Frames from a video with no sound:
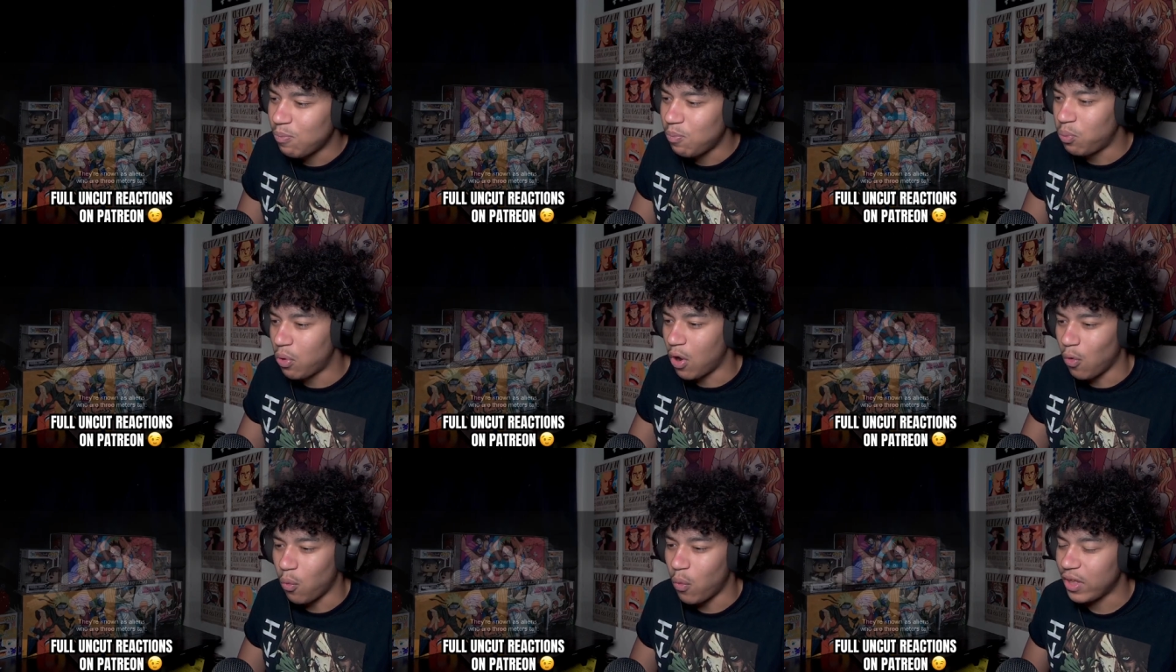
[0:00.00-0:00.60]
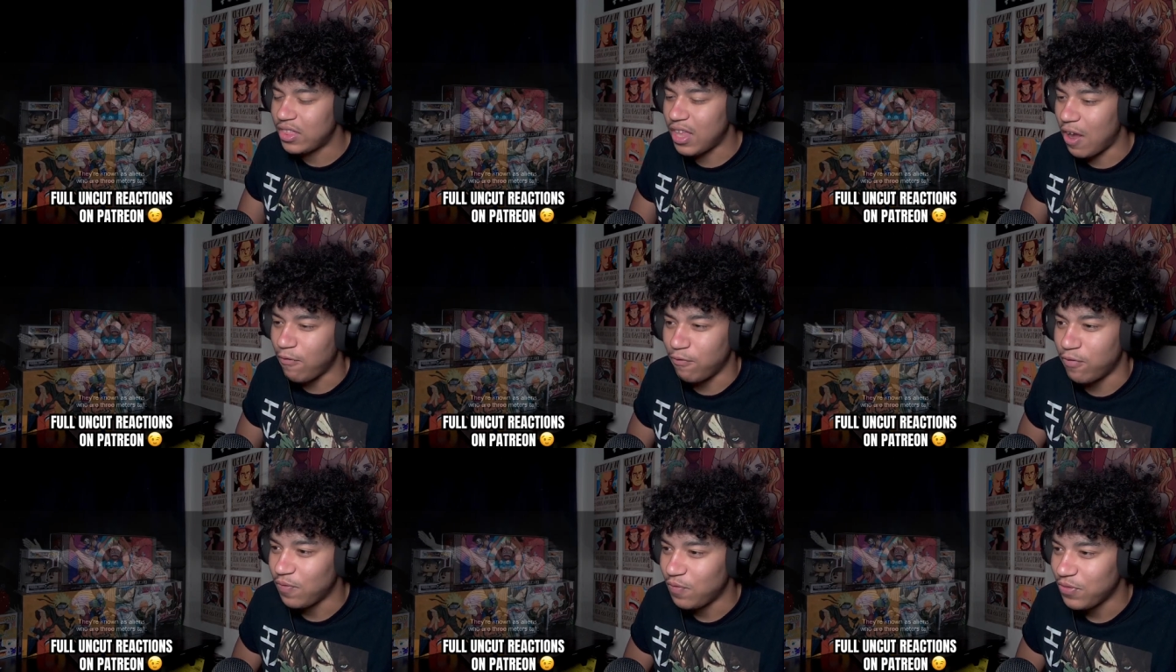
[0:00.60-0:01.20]
Bro, what the
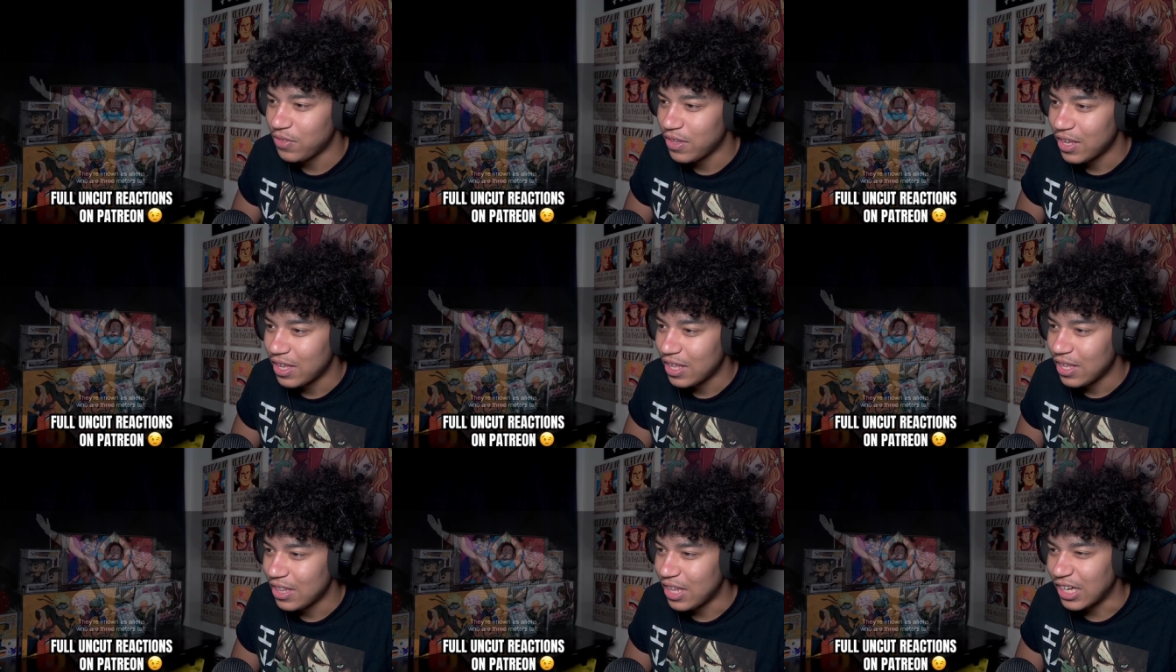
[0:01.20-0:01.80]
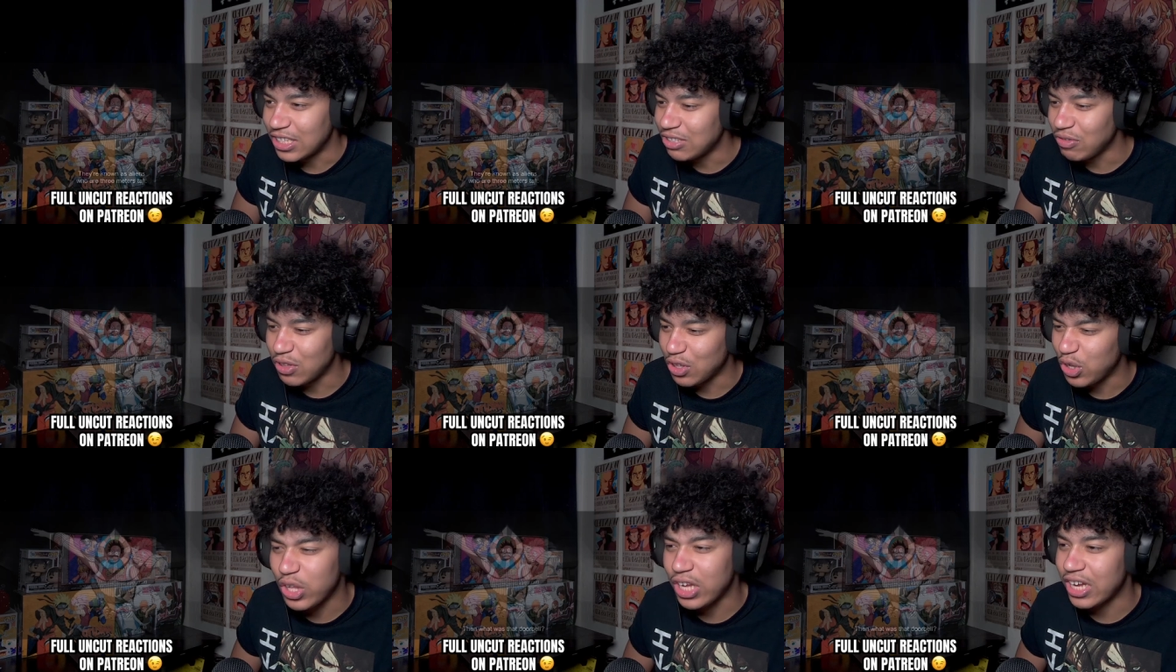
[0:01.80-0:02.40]
f- That doesn't even
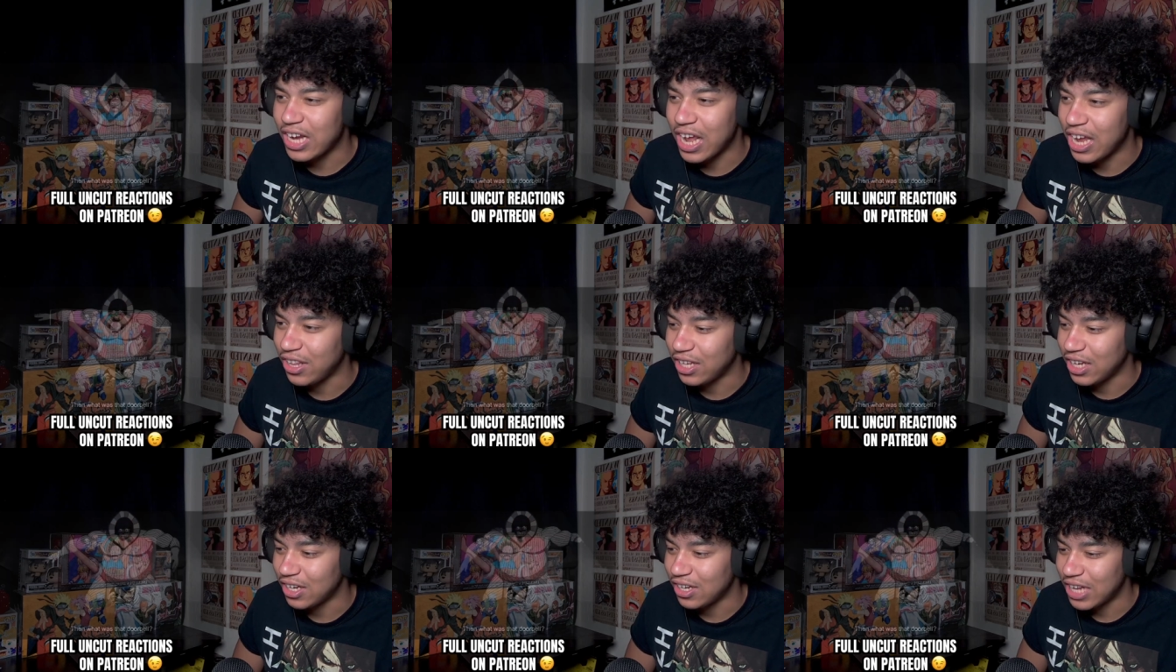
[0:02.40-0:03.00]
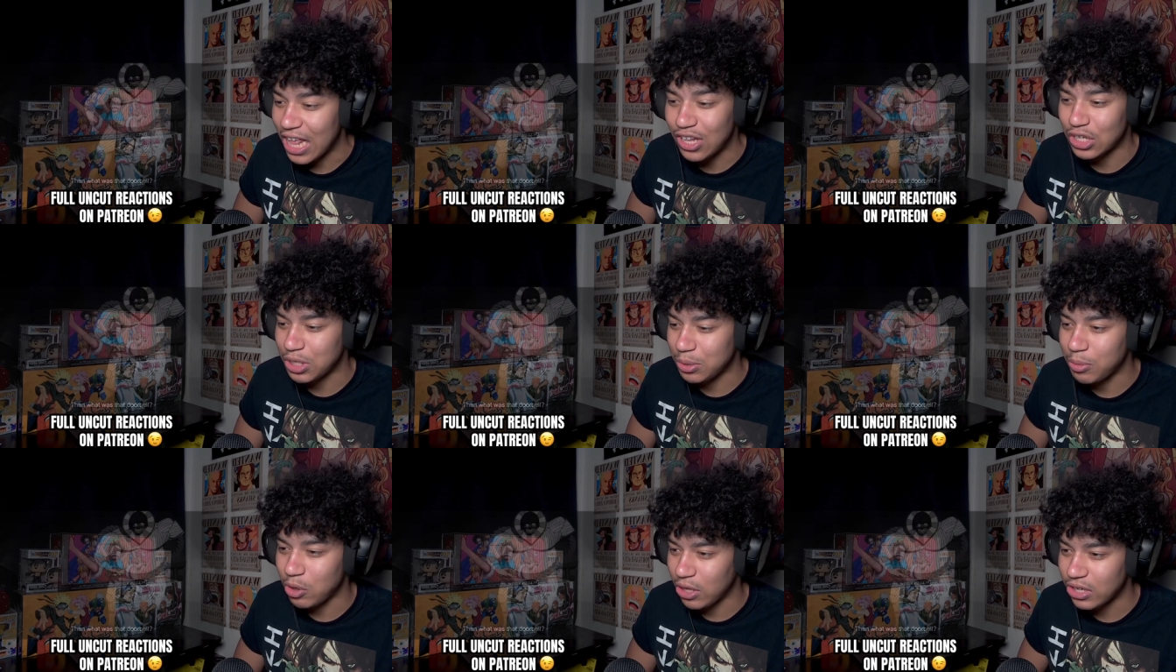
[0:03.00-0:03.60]
look like an alien. That looks
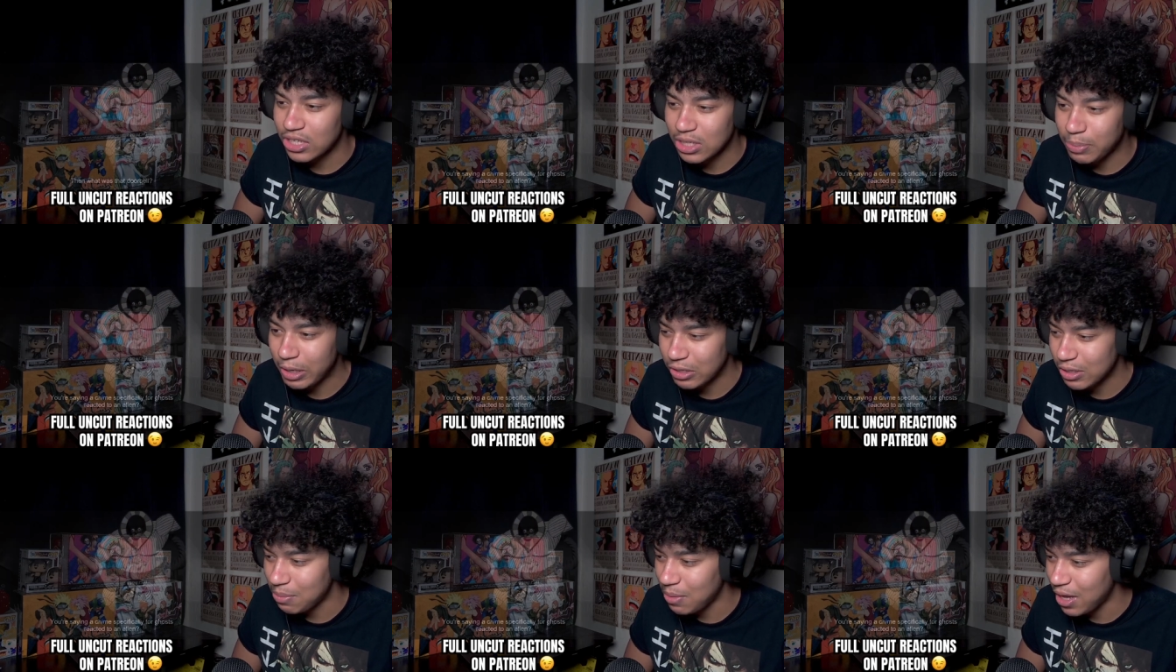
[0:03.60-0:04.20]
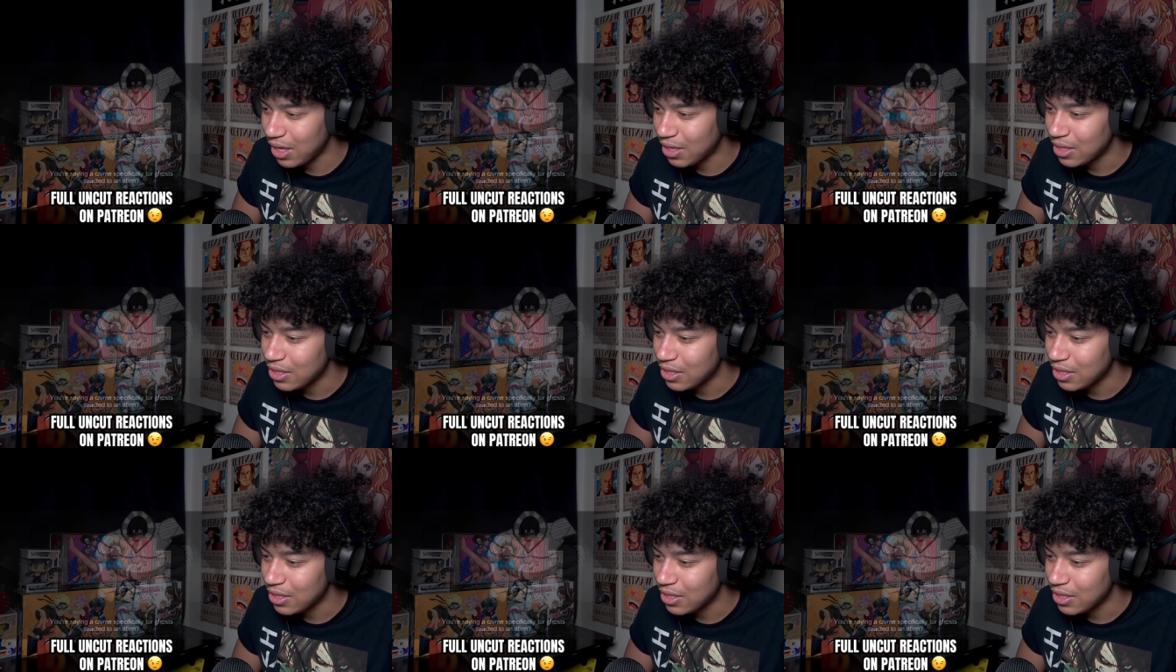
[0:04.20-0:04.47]
more like a spirit to me.